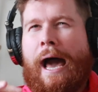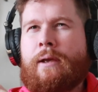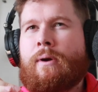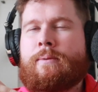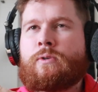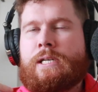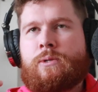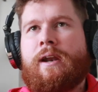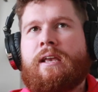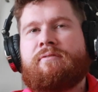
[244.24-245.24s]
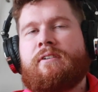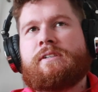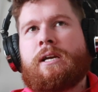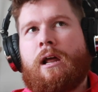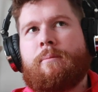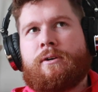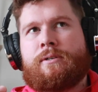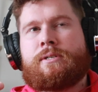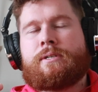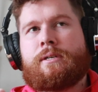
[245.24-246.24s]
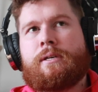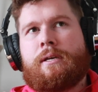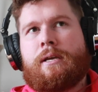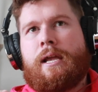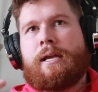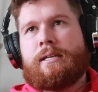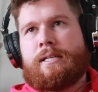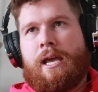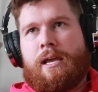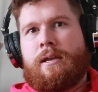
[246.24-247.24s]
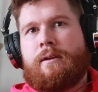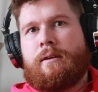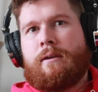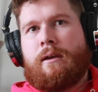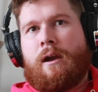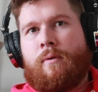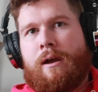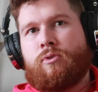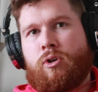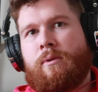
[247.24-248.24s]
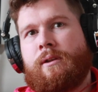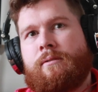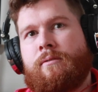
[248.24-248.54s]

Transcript: anywhere between twenty and fifty kilometers in a day around Dublin.